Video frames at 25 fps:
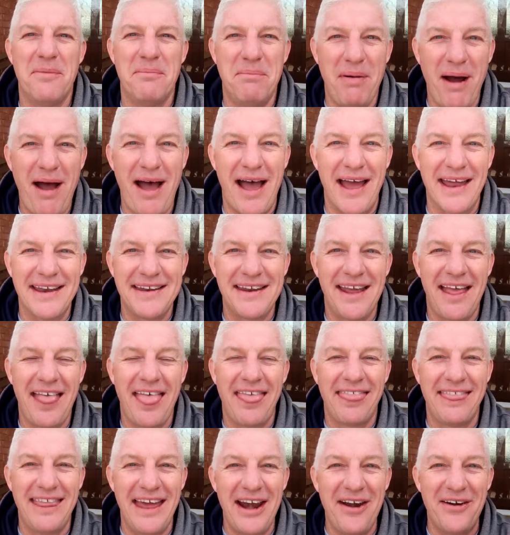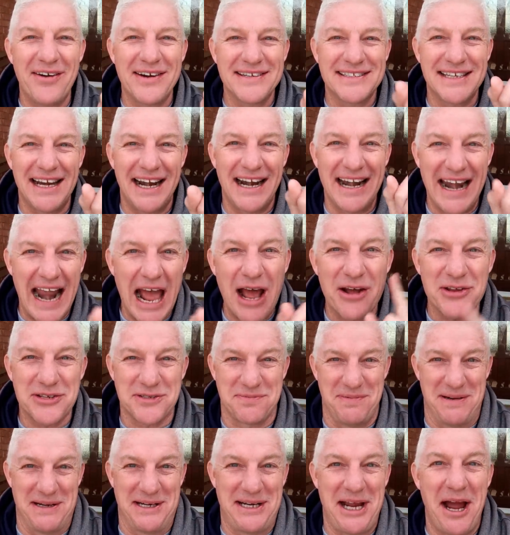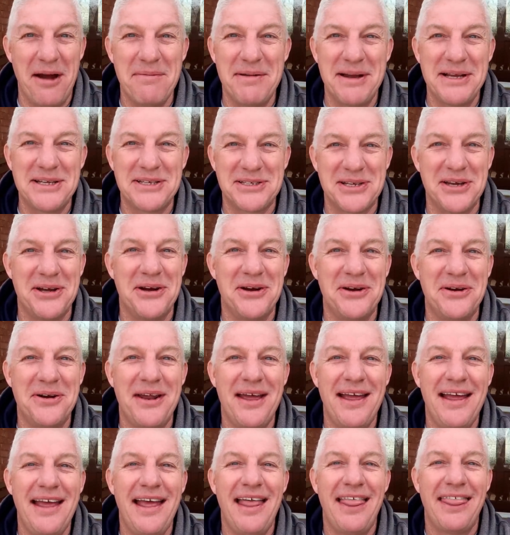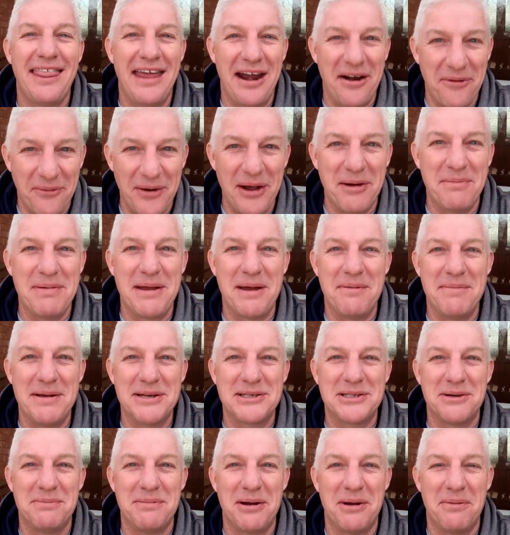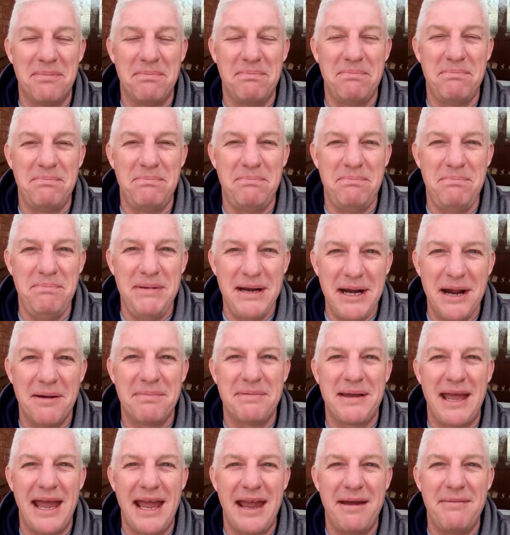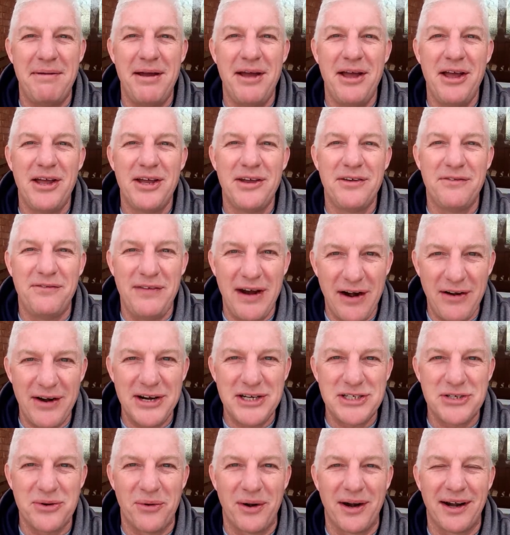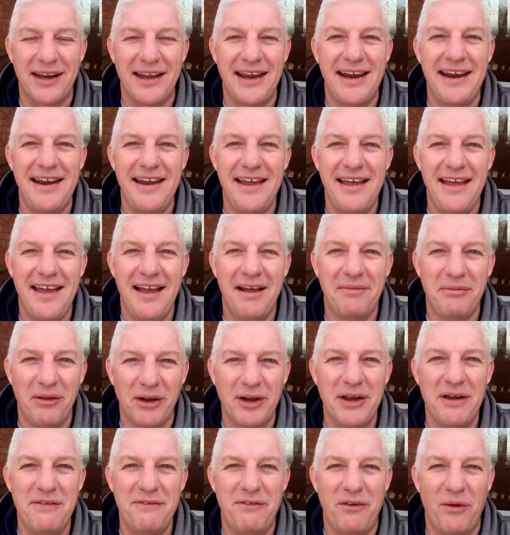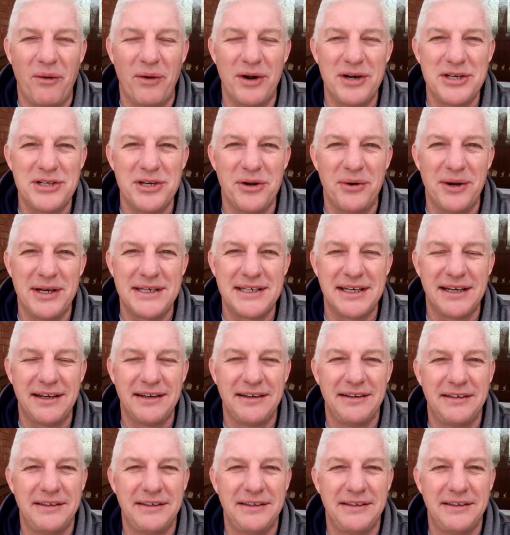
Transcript: But there is an announcement coming soon. There will be a Mr. Bill meetup game very shortly. Looking forward to it.